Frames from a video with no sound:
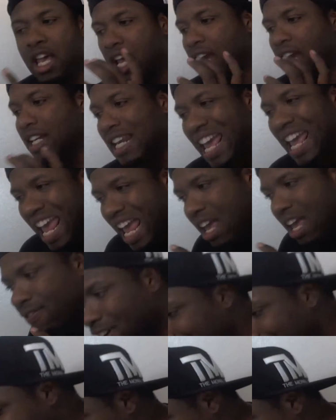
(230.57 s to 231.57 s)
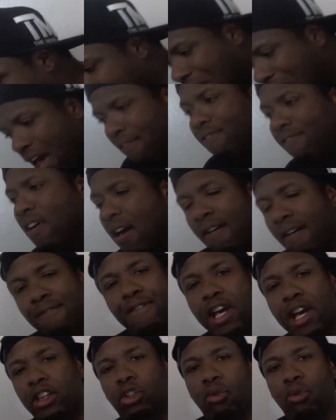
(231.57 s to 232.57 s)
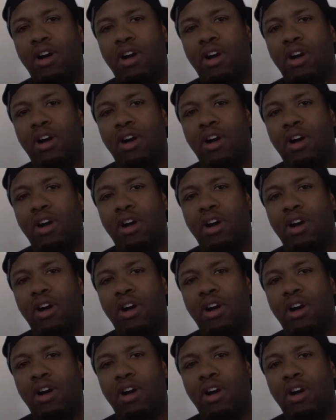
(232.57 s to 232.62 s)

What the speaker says: And even if Victor